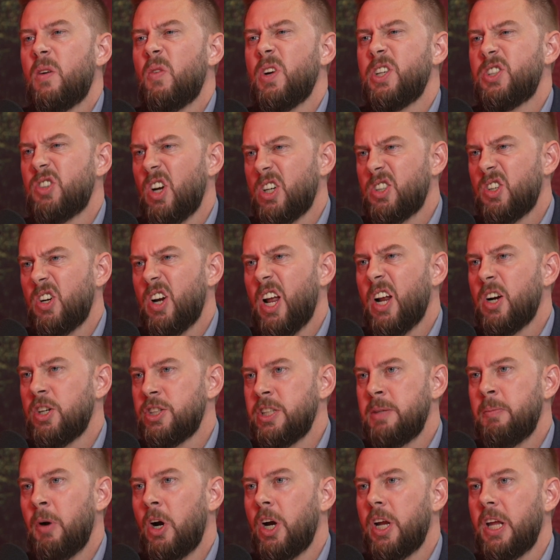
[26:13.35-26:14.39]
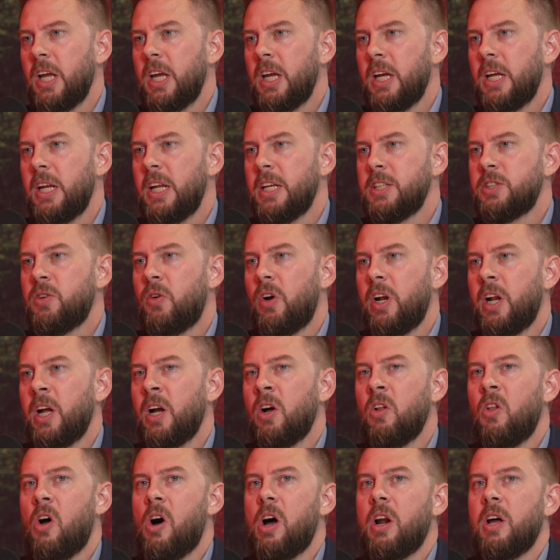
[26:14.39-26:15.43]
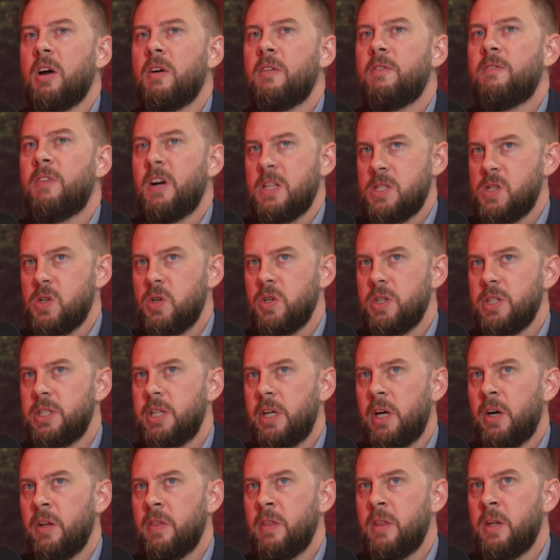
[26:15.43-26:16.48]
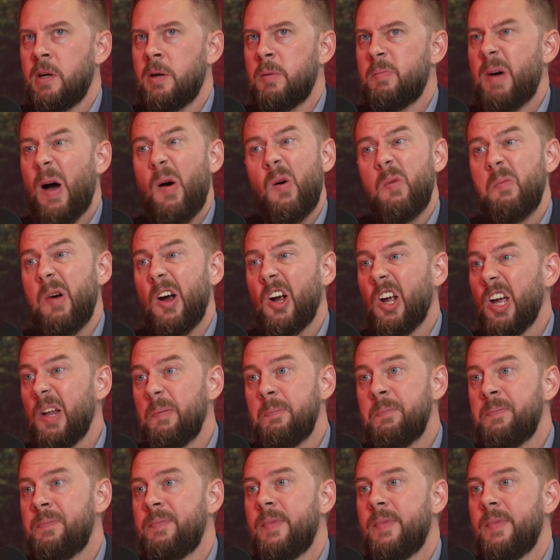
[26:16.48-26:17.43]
restructured energy market is creating a lot of uncertainty on the power market,